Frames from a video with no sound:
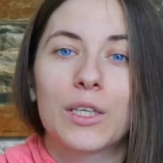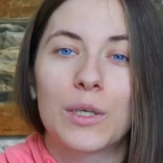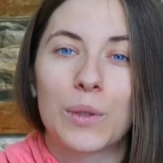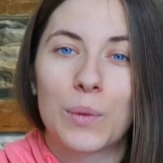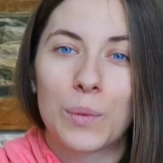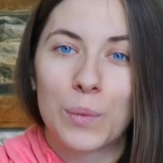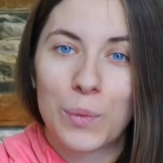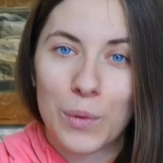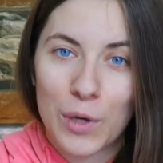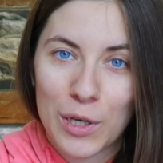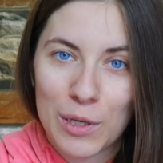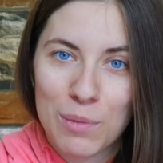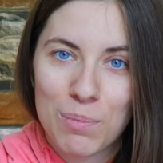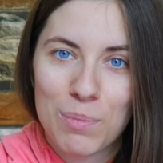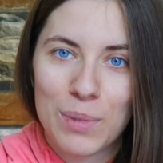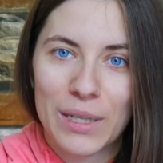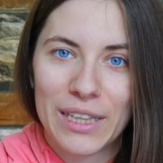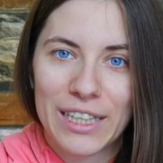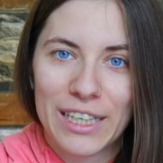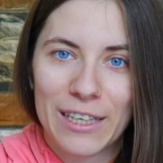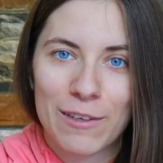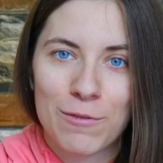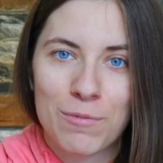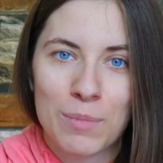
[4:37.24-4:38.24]
You won't
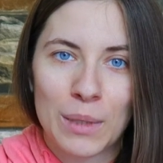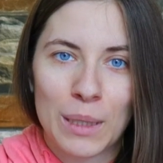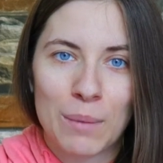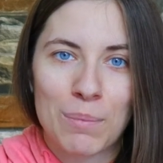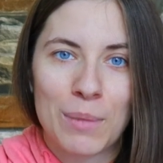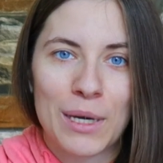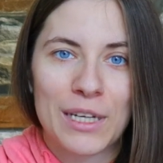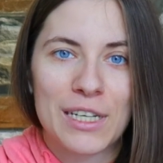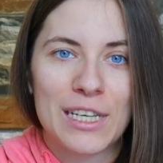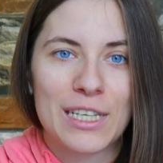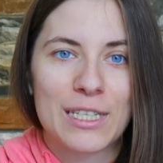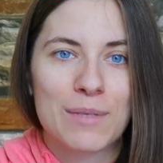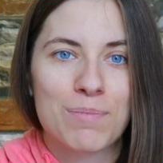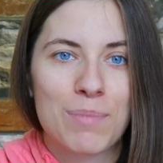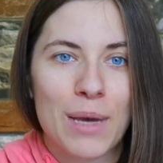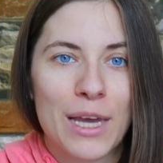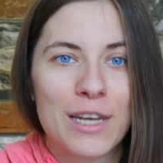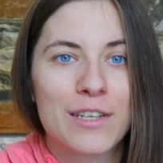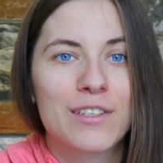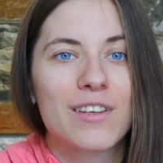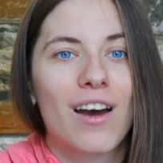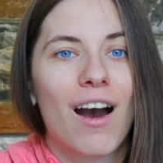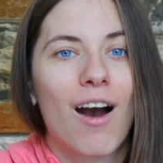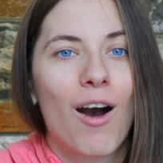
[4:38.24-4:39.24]
believe me, but I
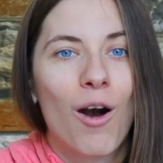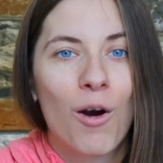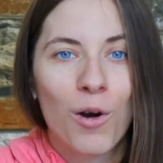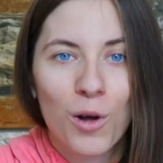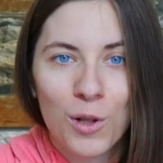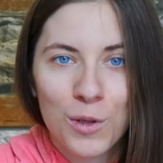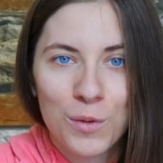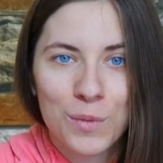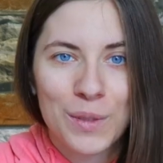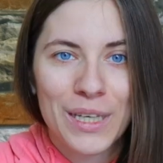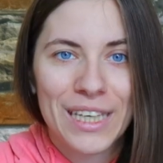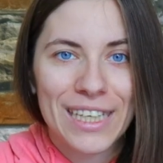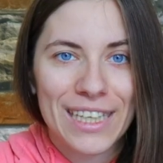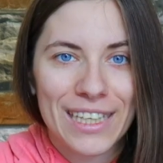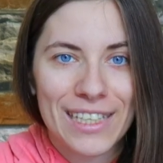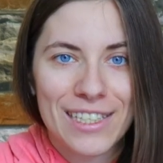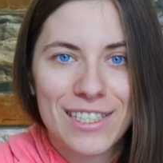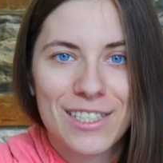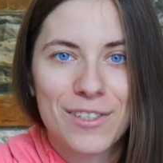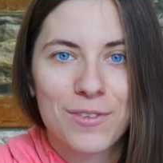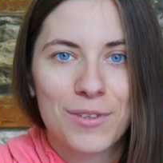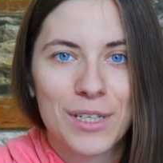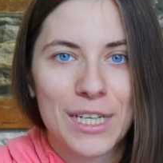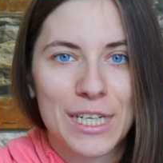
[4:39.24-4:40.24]
spent all
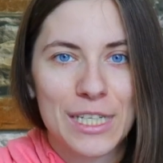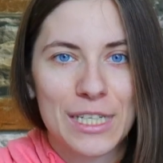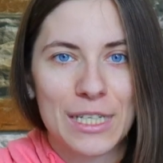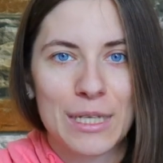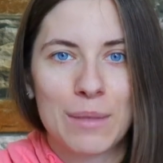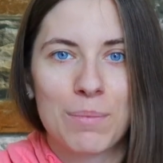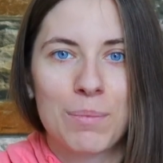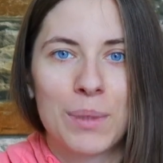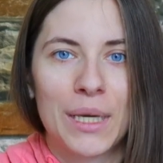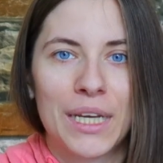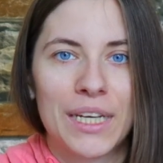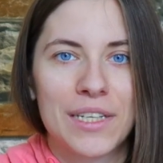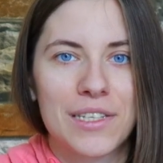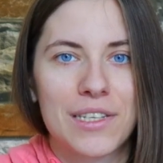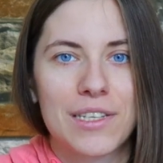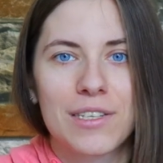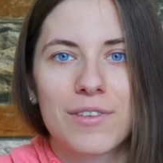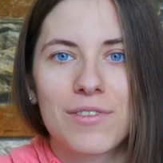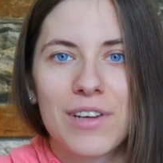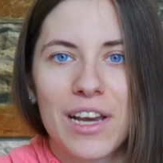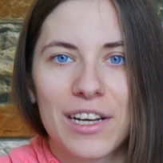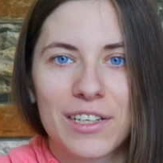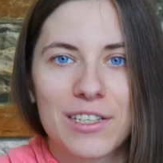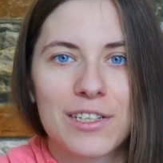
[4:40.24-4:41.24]
weekends reading, being
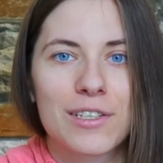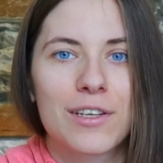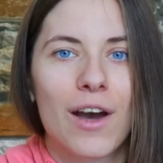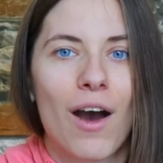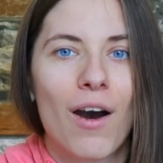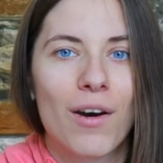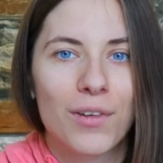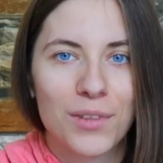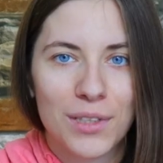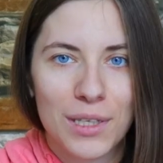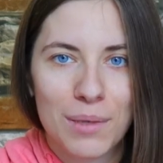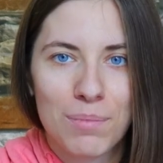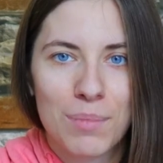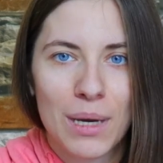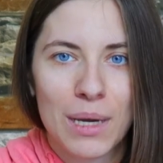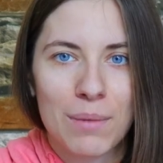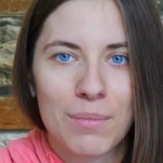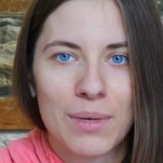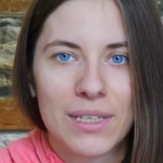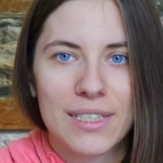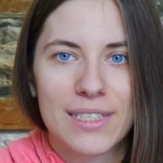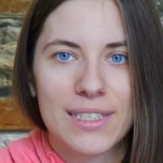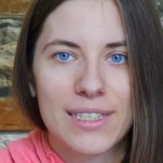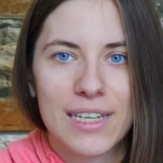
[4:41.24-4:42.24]
distracted only by
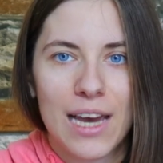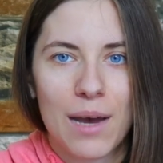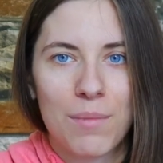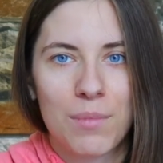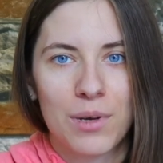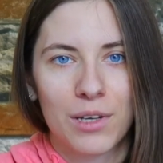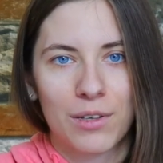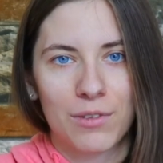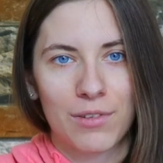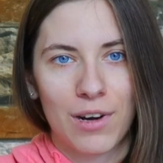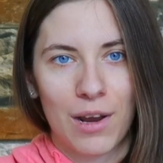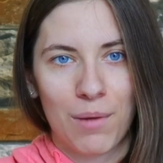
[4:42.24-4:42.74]
my stomach